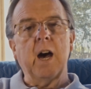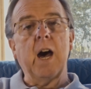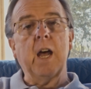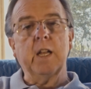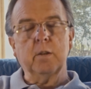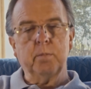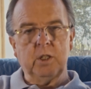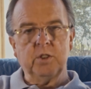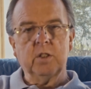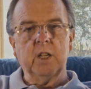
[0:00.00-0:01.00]
I
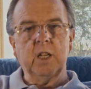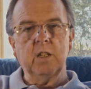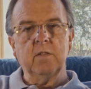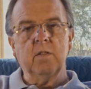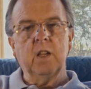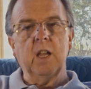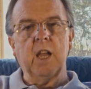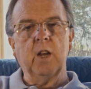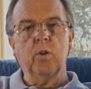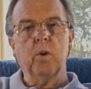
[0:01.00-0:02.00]
capitulated,
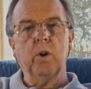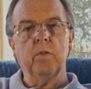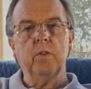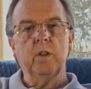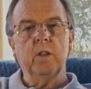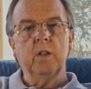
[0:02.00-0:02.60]
end quote.